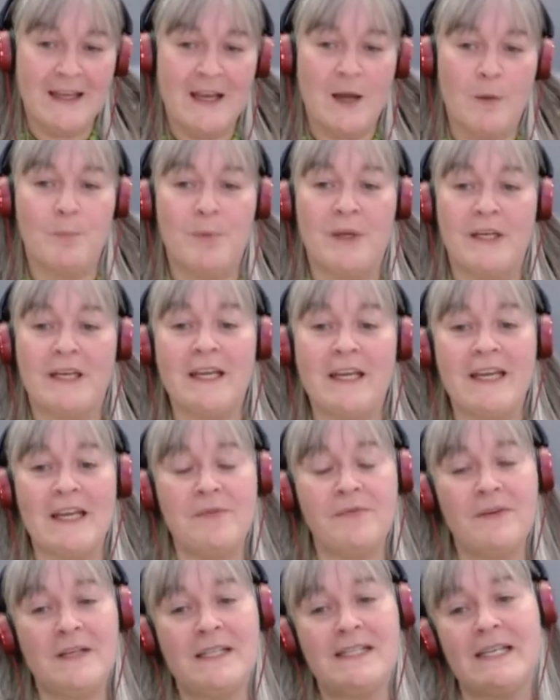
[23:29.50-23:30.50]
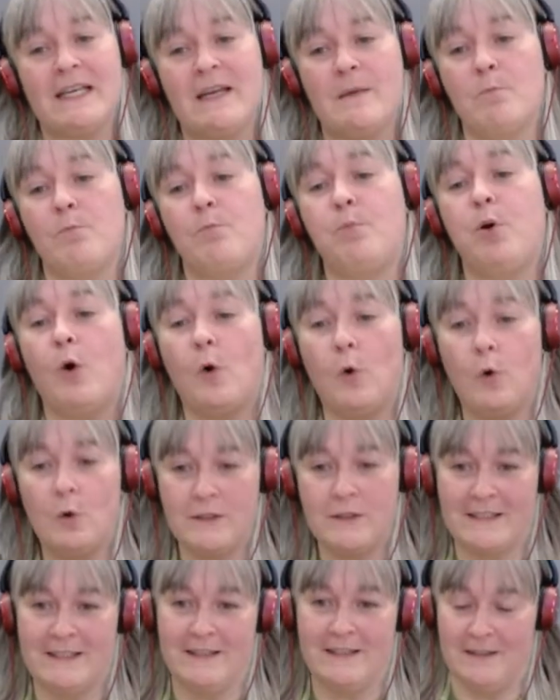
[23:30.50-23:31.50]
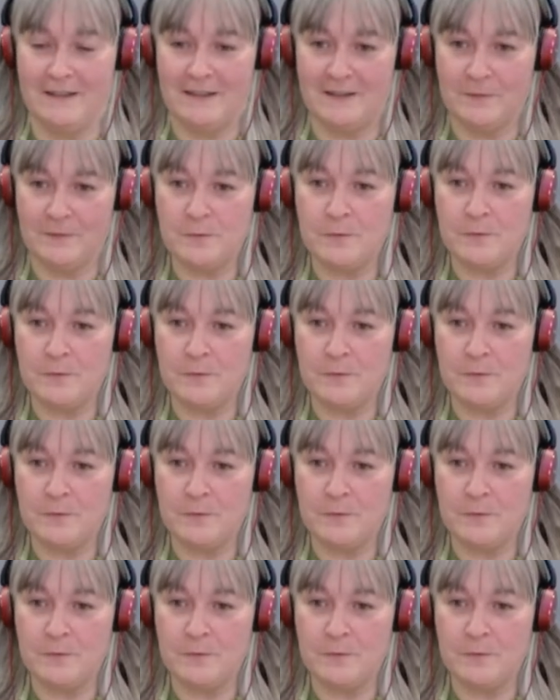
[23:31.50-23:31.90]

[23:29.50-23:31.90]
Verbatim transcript: But if it's important,